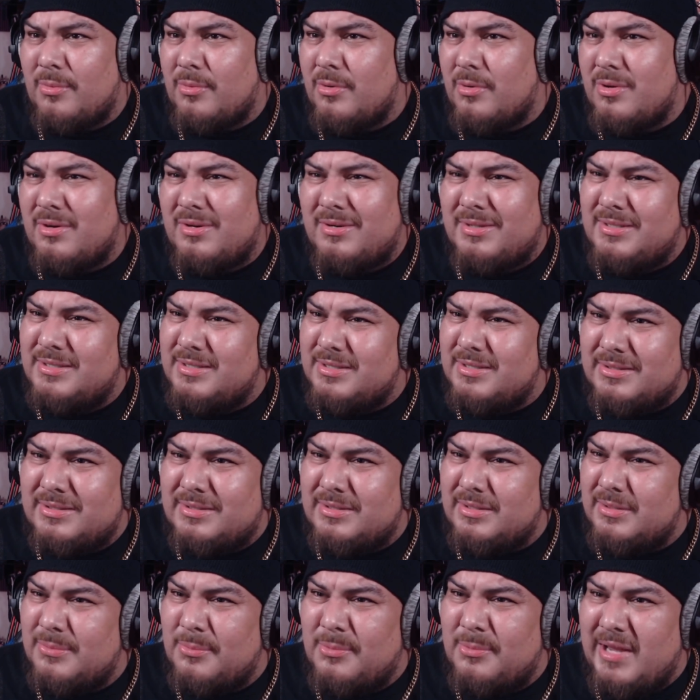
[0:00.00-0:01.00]
bro. It's
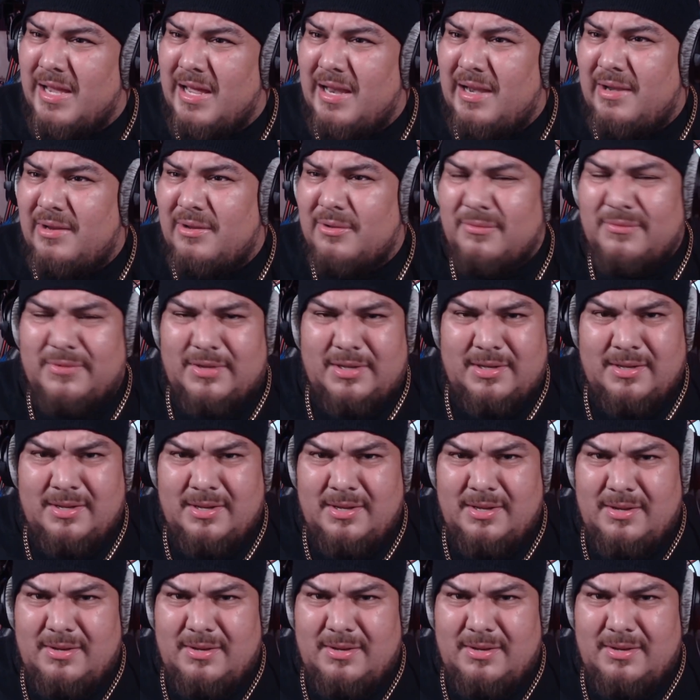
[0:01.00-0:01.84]
just the reality of it.